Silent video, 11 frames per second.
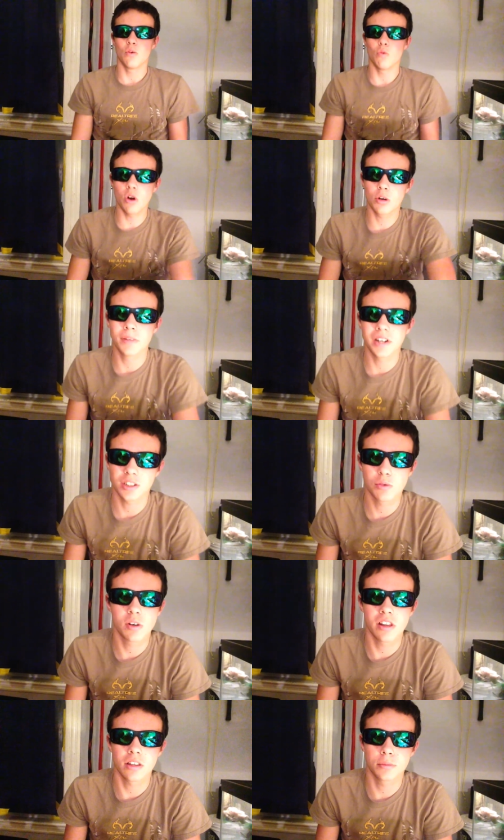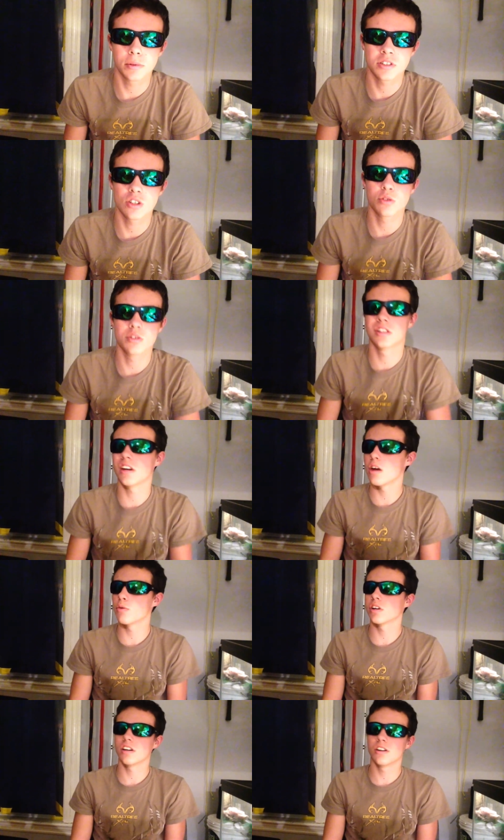Welcome back to another episode.
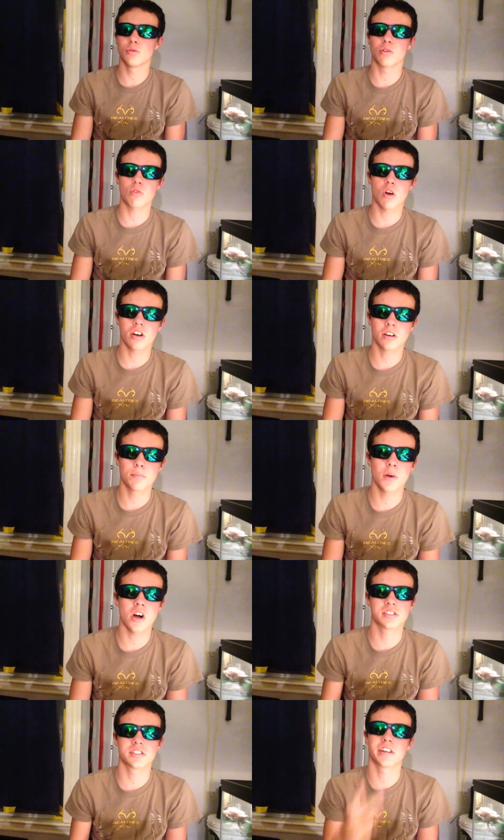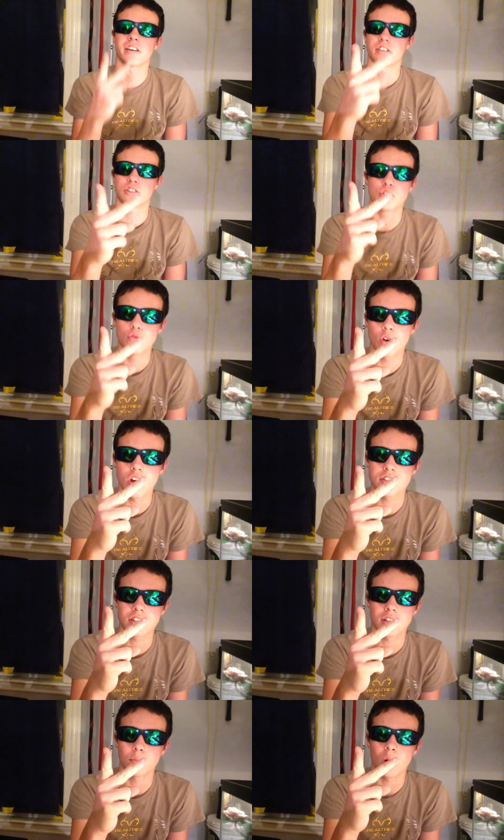Today we're going to do a rod unboxing. I got two
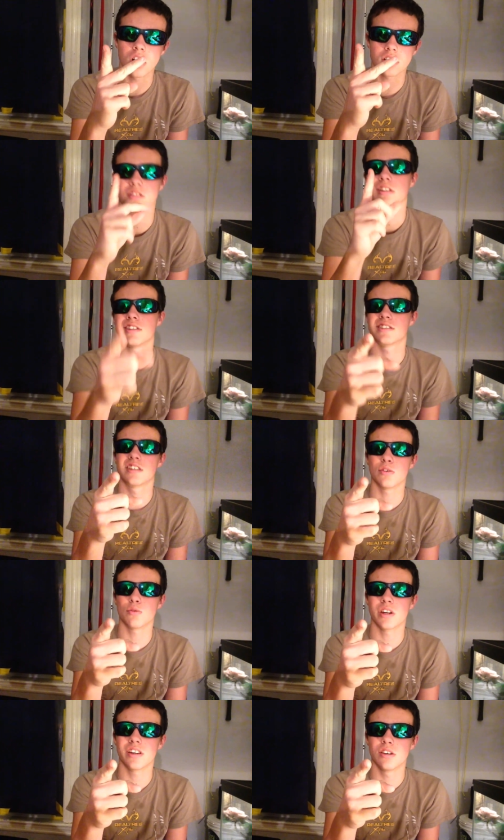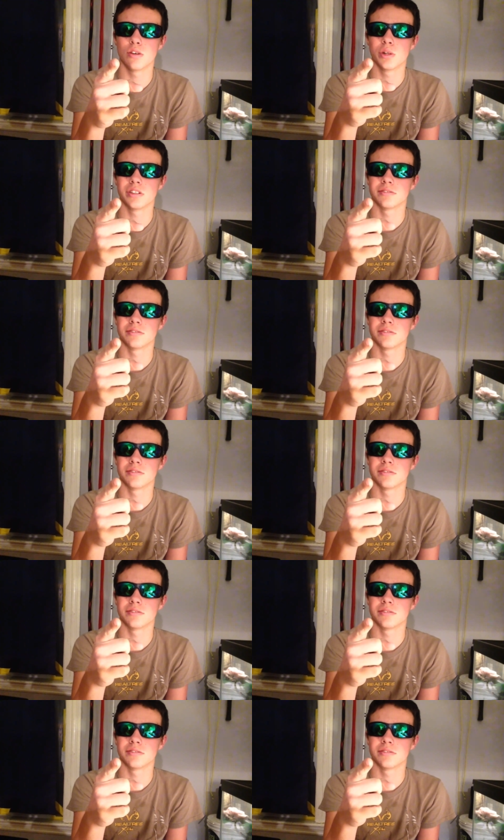rods unboxed, so let's get right into it.